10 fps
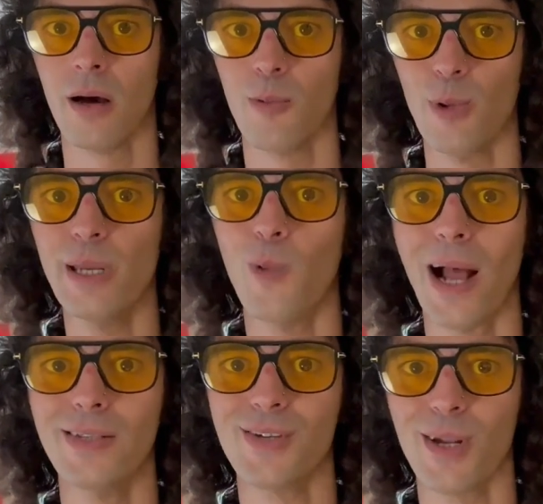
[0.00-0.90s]
We
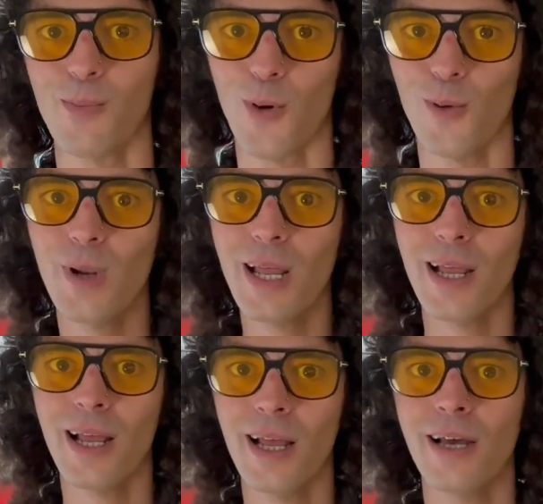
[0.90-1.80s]
went to the moon.
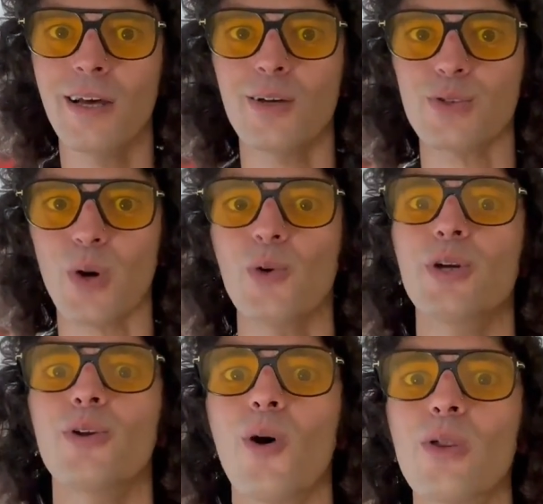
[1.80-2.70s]
So
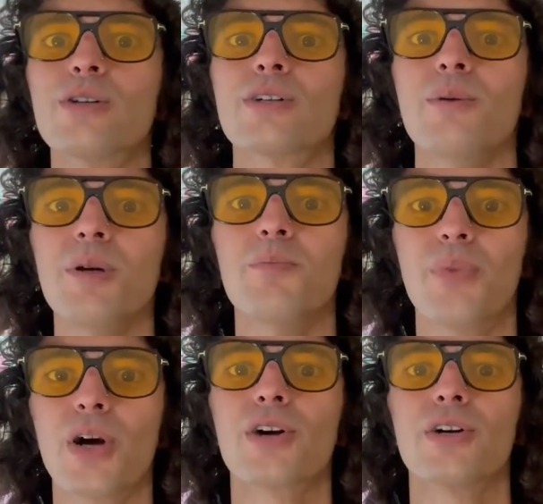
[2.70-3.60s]
you know there's going to be
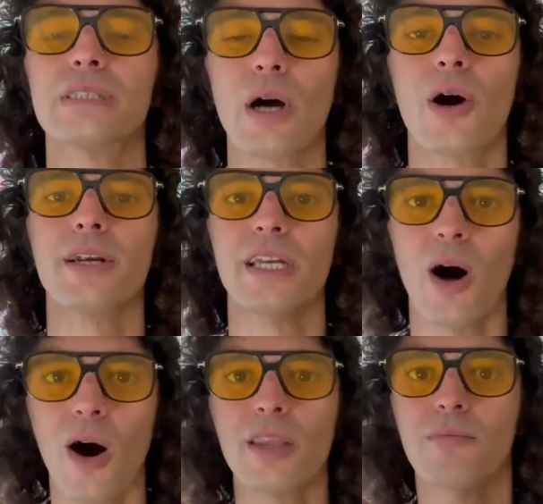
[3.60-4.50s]
burgers already
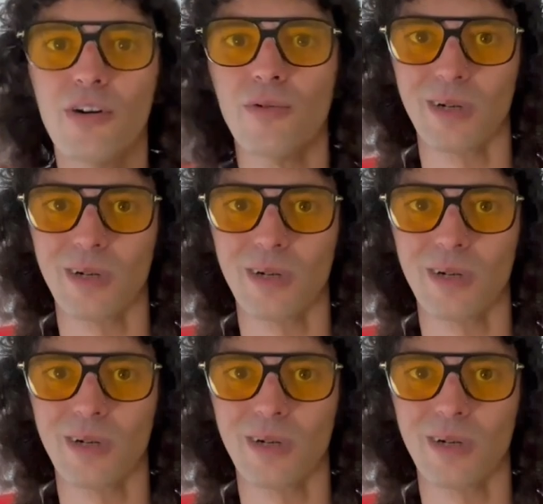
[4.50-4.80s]
on the moon,